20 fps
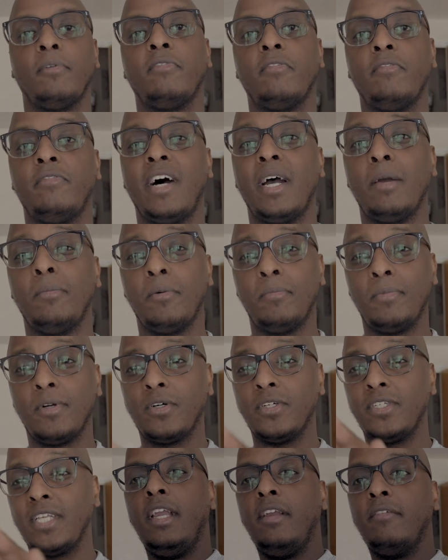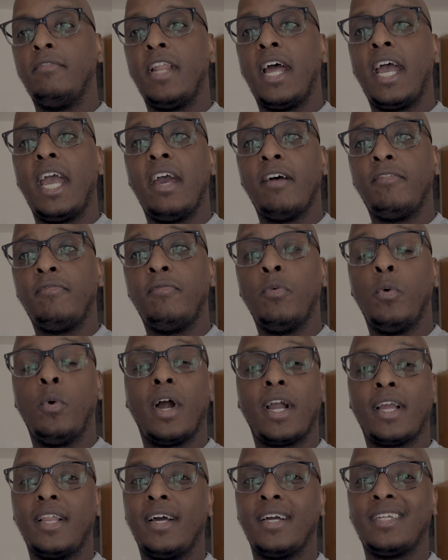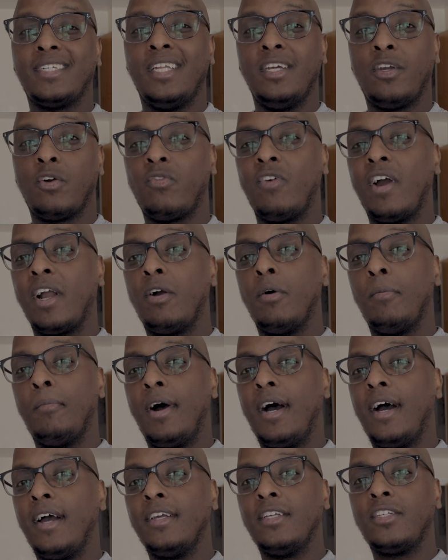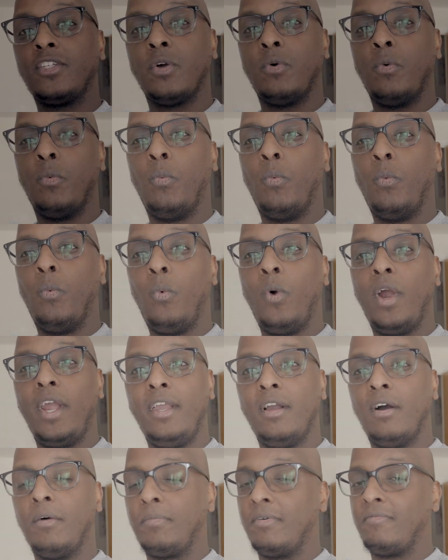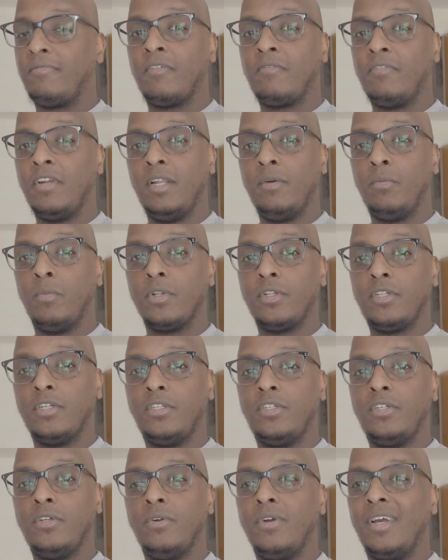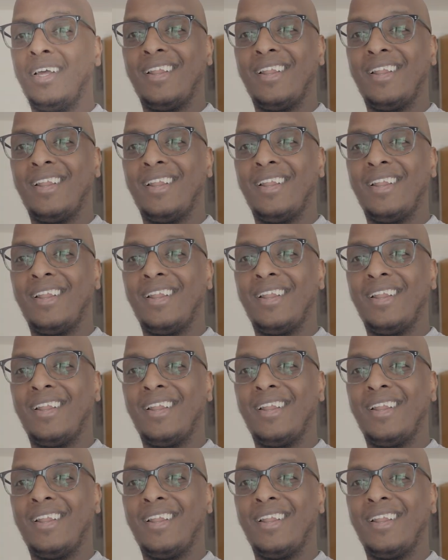environment, because even at f4 I can actually crank up my ISO way up if I really wanted to,